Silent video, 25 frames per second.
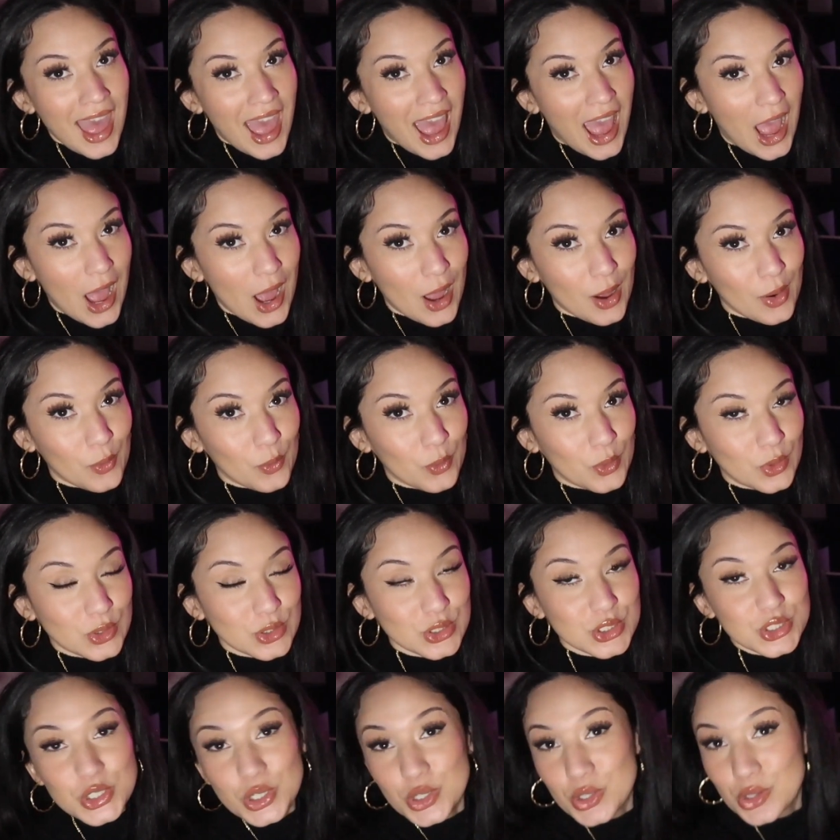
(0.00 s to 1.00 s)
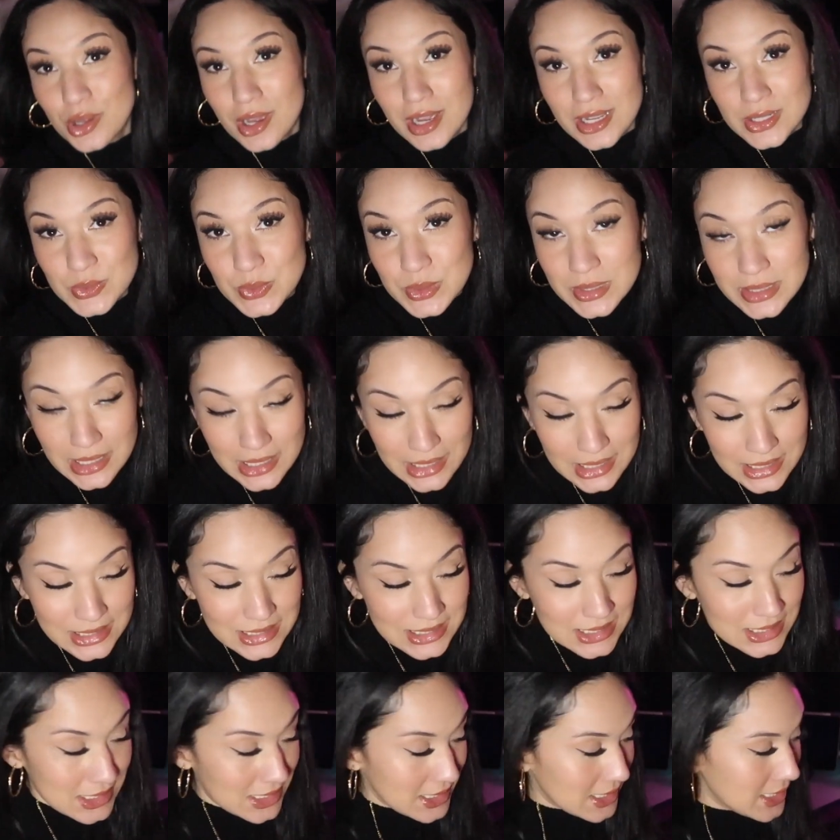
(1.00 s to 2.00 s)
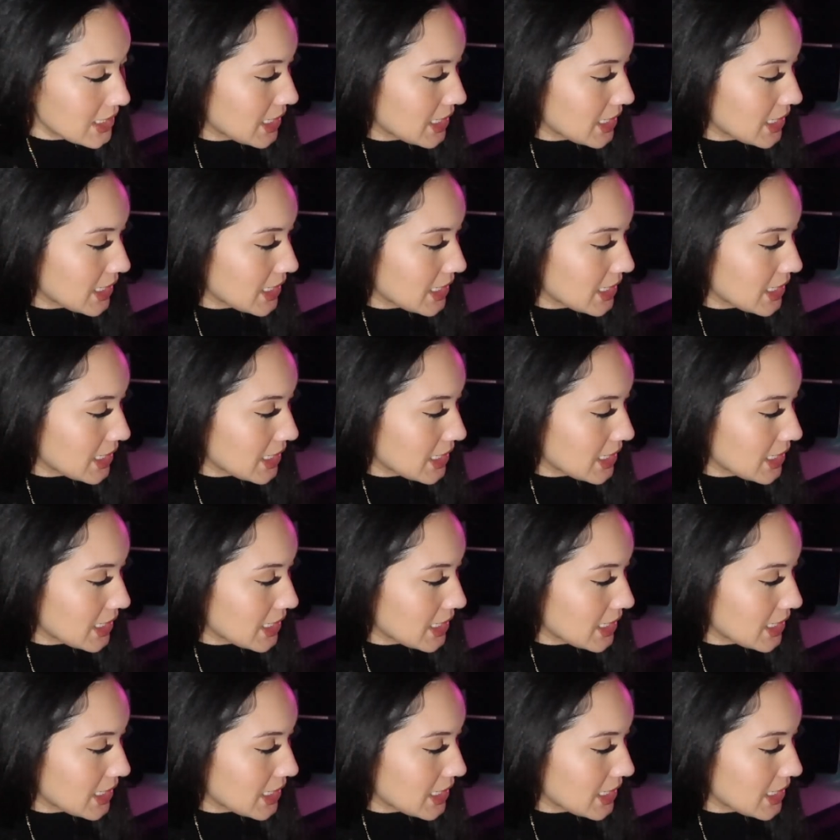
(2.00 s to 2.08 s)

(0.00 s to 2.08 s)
I will show you guys what that is in a